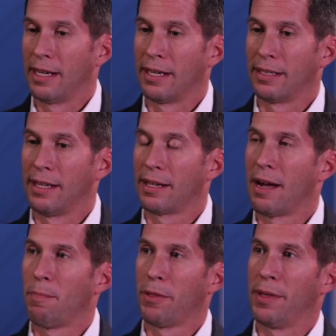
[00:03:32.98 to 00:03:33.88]
Uh, a
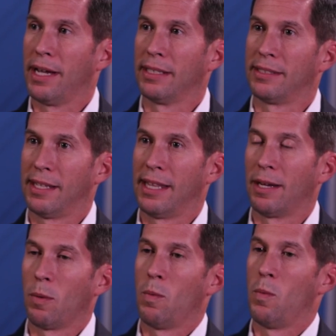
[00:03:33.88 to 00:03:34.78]
couple things. I
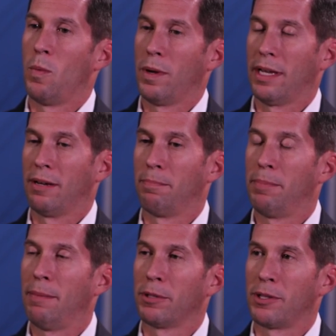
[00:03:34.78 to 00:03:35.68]
think, you know,
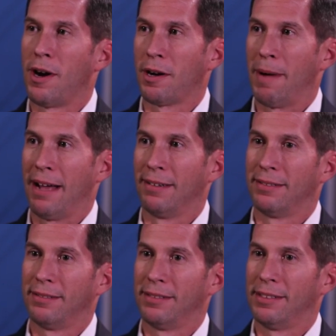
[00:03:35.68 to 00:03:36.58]
people talk about
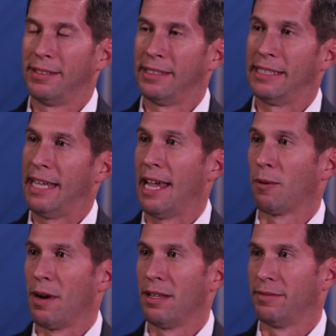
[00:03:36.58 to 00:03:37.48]

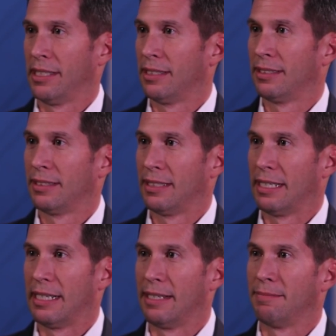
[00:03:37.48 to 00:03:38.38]
staying relevant mm.
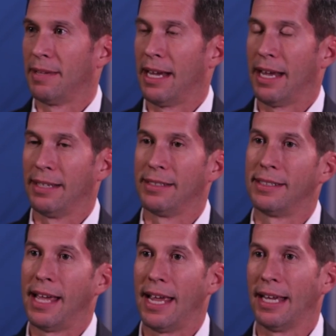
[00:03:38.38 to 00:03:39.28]
Uh, and
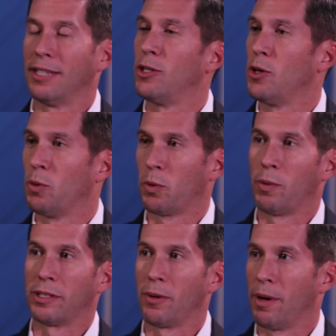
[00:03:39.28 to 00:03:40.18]
staying in tune with
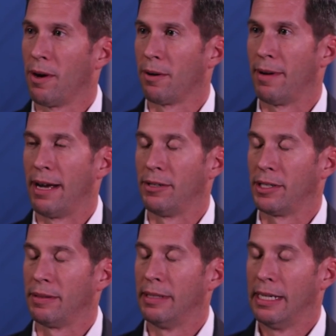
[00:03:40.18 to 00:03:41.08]
what's going on around
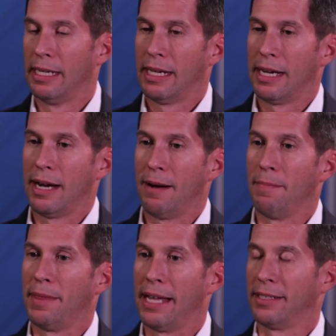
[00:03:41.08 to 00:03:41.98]
you.
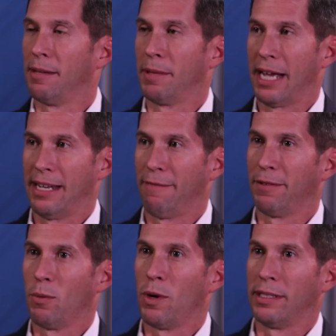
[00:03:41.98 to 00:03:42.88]
Um, that's something I
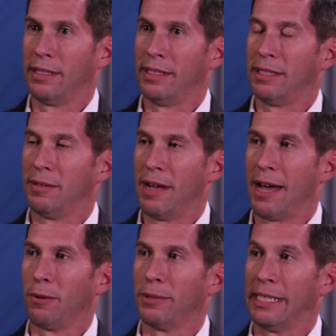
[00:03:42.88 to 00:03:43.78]
definitely want to
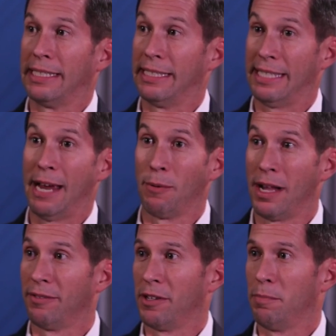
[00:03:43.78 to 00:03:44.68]
not only stay
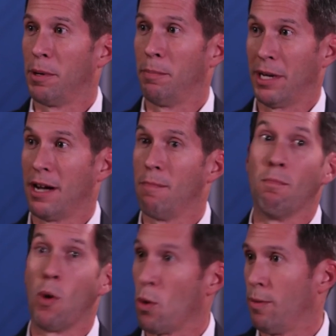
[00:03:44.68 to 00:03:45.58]
relevant, but become
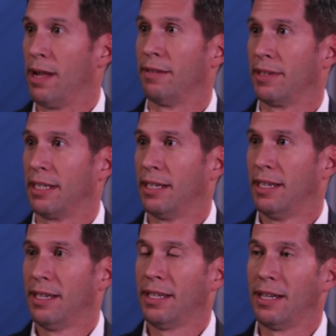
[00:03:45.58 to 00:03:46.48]
more relevant
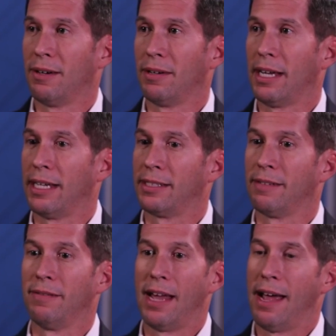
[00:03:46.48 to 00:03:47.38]
you know, it's
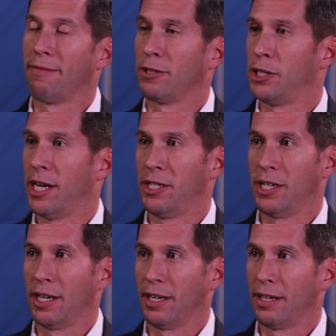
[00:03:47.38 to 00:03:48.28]
an
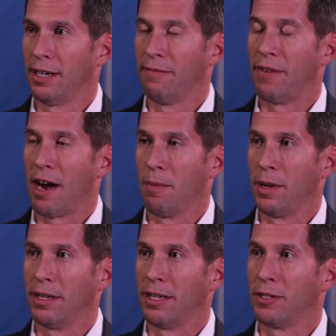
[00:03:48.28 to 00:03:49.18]
ever-changing
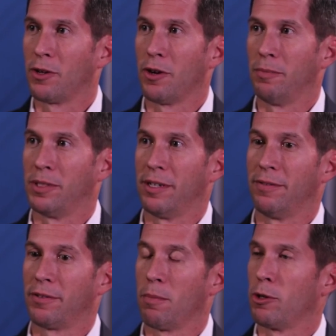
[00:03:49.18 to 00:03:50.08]
environment in terms
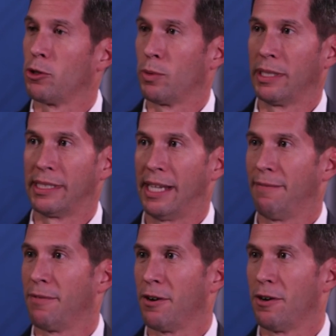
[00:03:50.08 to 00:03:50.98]
of commercial real
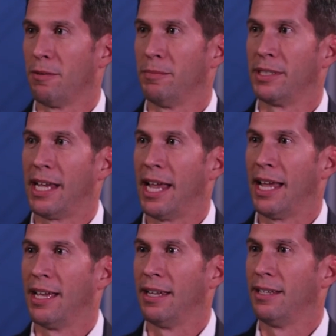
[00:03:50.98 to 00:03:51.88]
estate firms yeah.
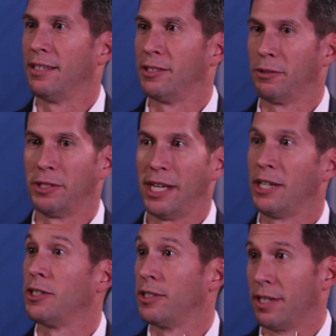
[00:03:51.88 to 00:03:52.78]
and
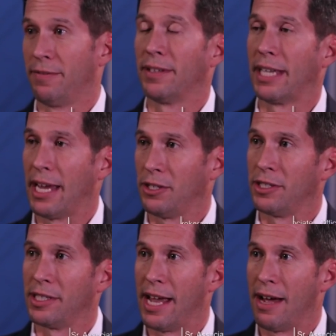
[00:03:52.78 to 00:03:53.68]
associations and
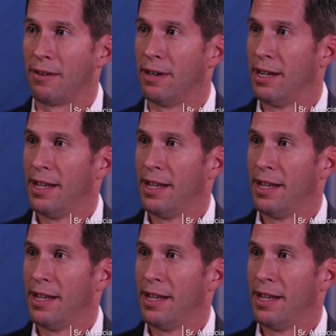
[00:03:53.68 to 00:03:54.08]
affiliations now.